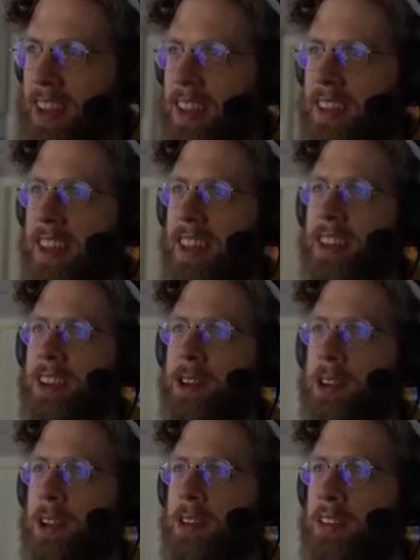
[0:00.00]
that you
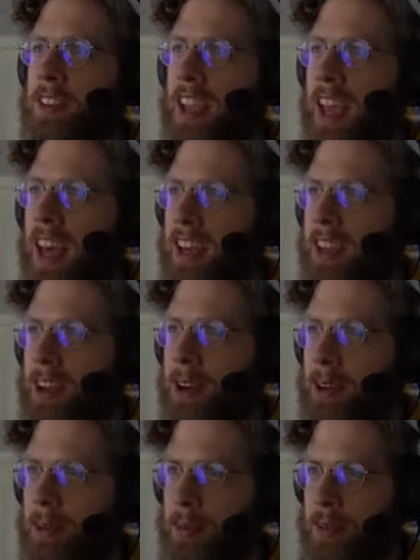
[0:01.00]
close the
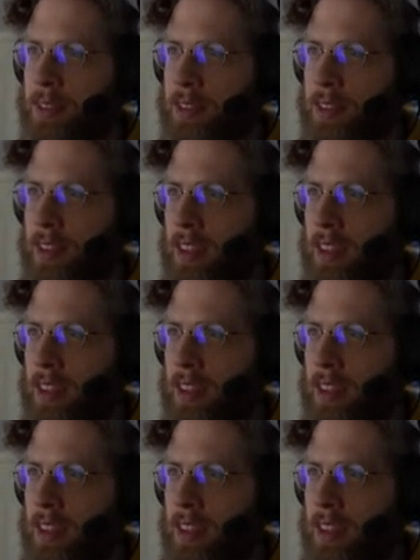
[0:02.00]
catacombs.